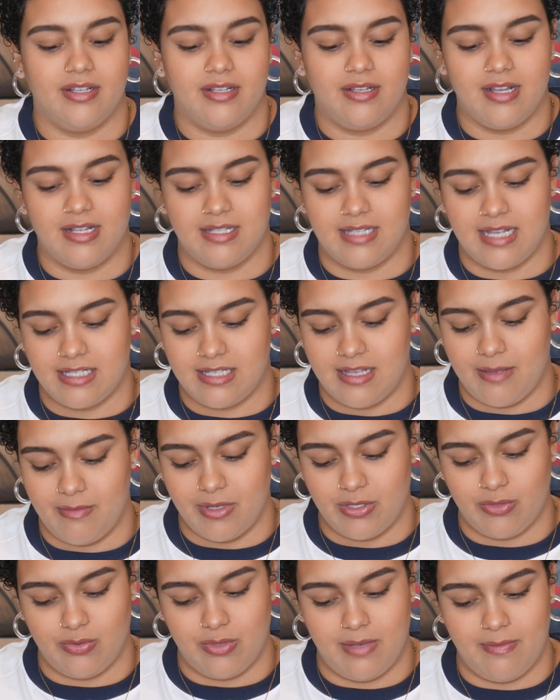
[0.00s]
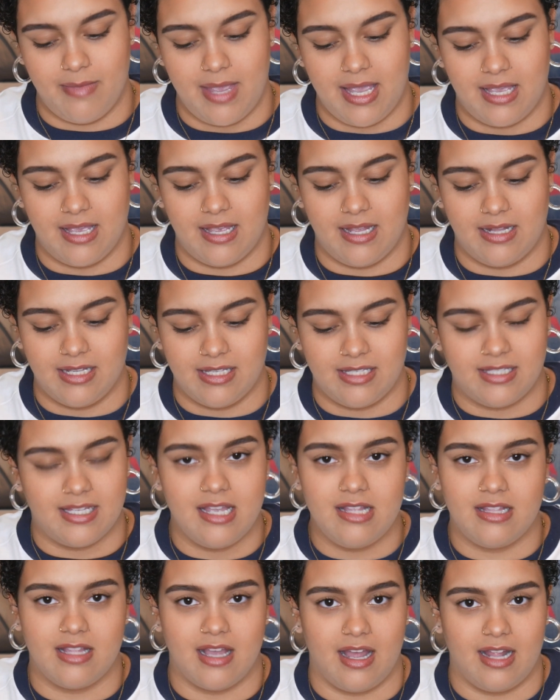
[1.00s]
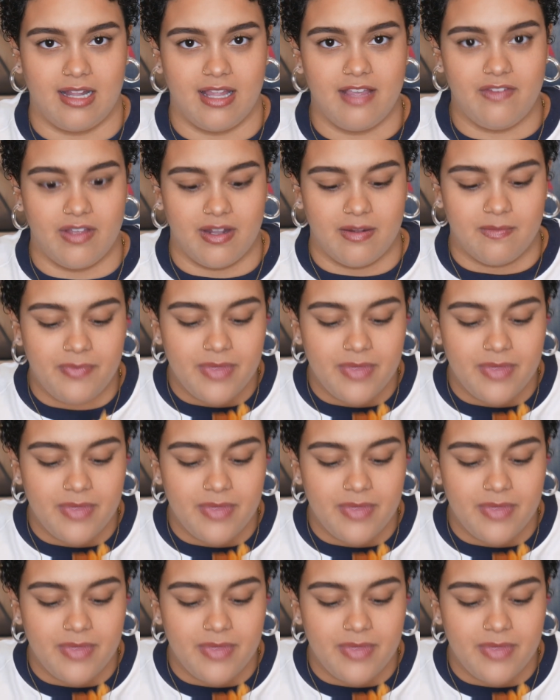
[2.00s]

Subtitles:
Cause that's how much we make in the state that I live in.